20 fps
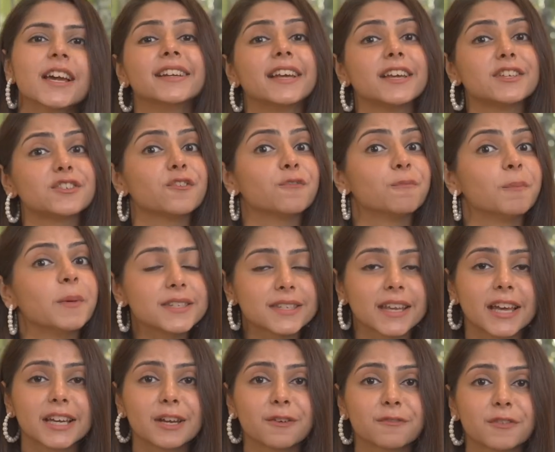In case you've missed
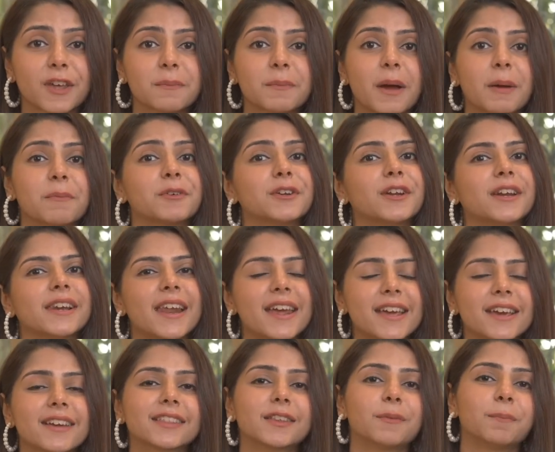any of them, I'm going to
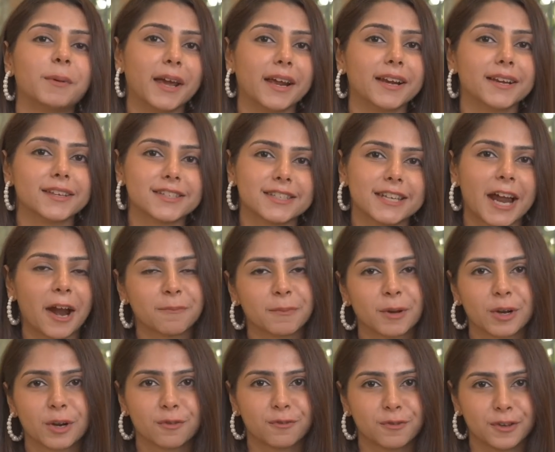link the playlist down
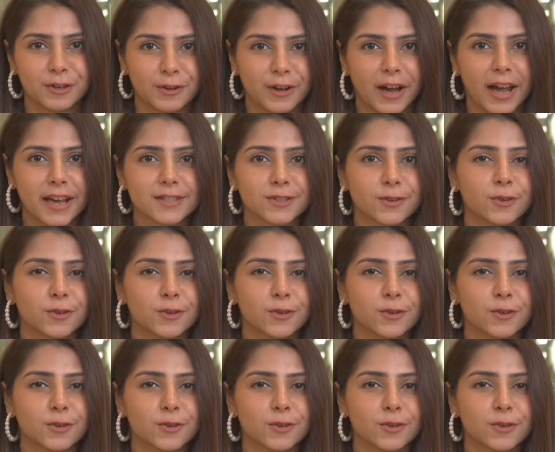below for you guys,